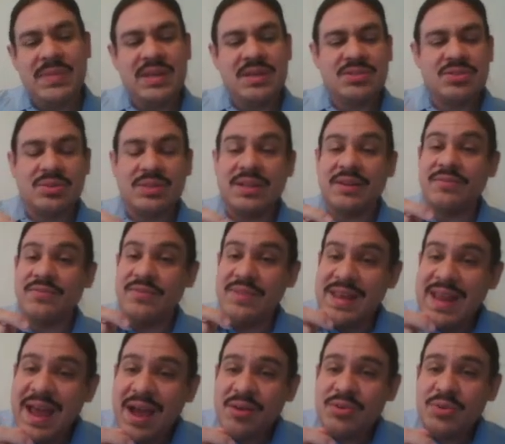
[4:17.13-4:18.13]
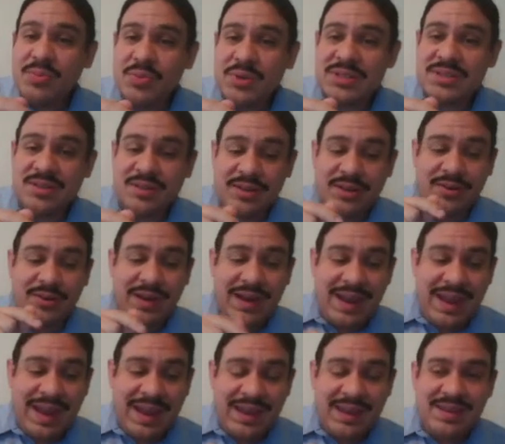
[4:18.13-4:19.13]
so that if now you press the letter
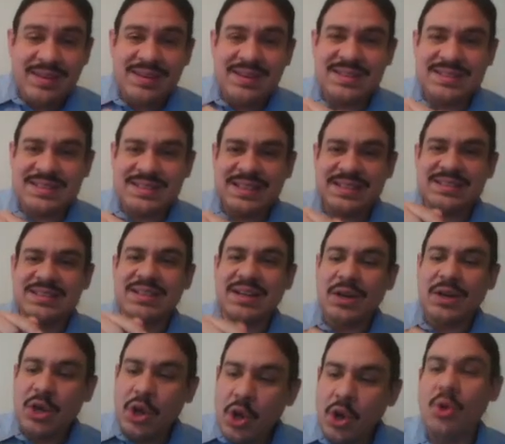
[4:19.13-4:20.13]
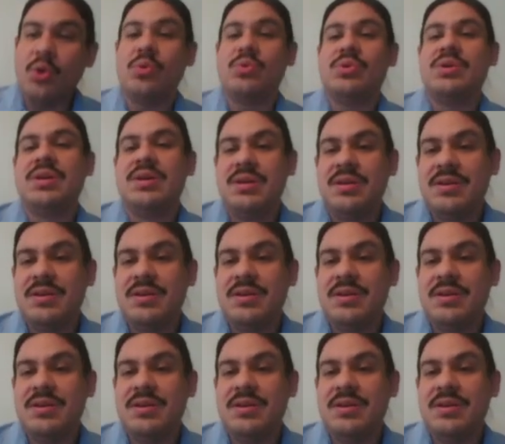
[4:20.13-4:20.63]
A, it sends the code